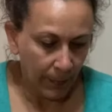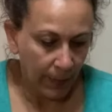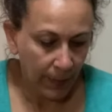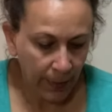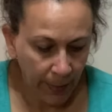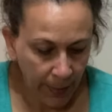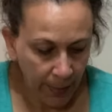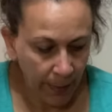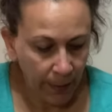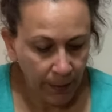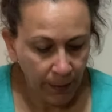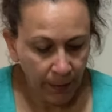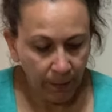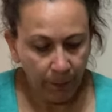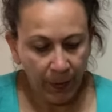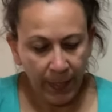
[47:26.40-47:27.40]
Can't
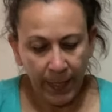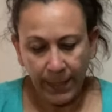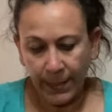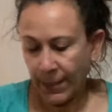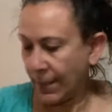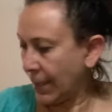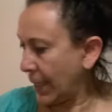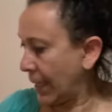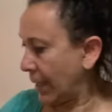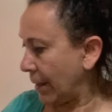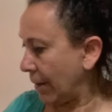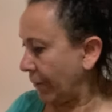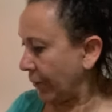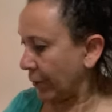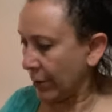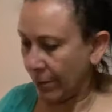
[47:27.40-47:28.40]
pass that
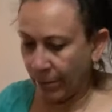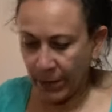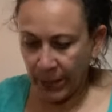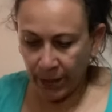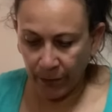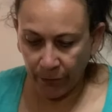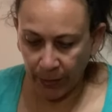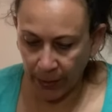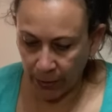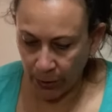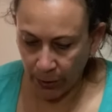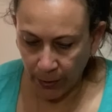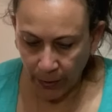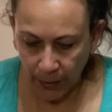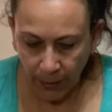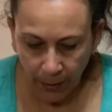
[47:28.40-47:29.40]
up for the beer
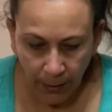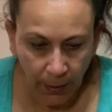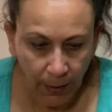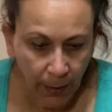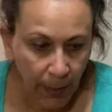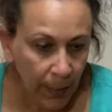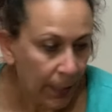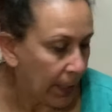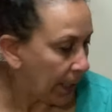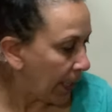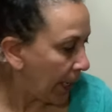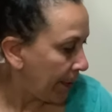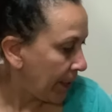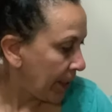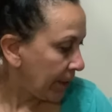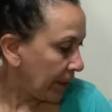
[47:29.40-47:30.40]
drinkers.
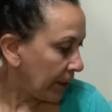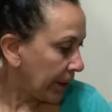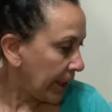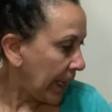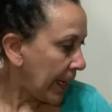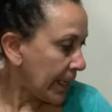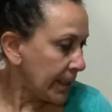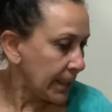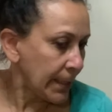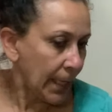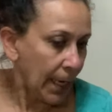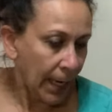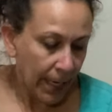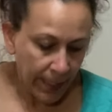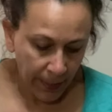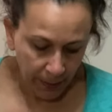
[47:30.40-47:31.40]
And then the last
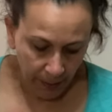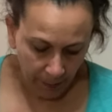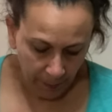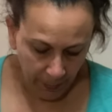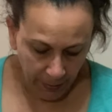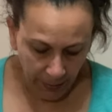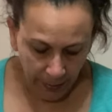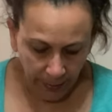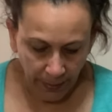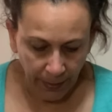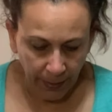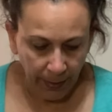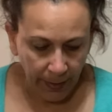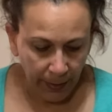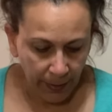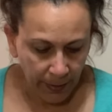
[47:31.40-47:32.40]
item is
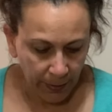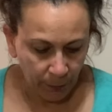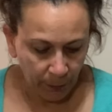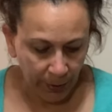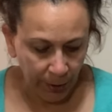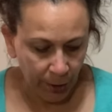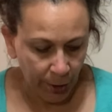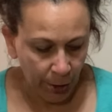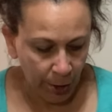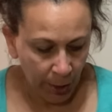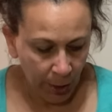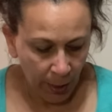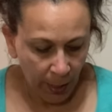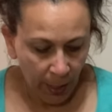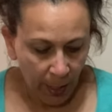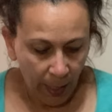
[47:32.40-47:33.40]
this, which
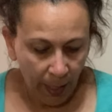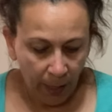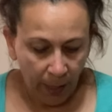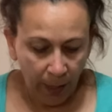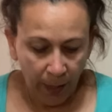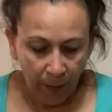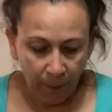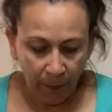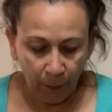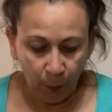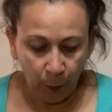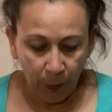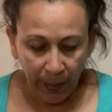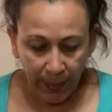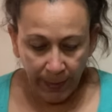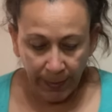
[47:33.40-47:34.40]

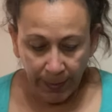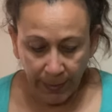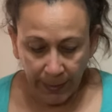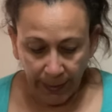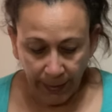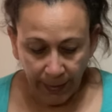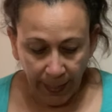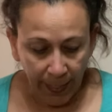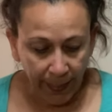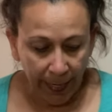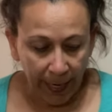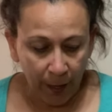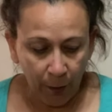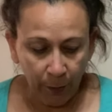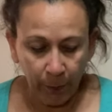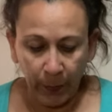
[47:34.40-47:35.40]
was inside
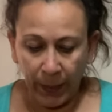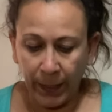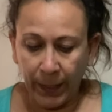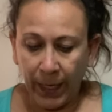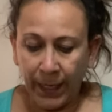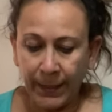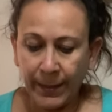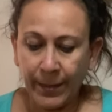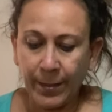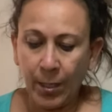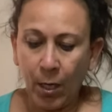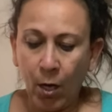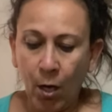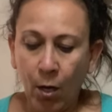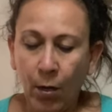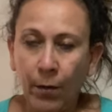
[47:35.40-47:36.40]
out, but I
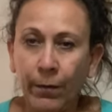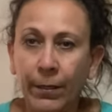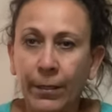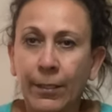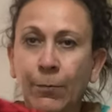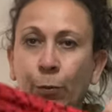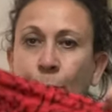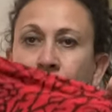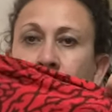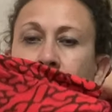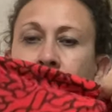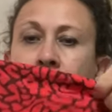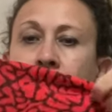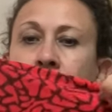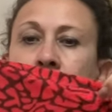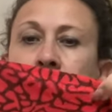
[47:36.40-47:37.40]
saw this print,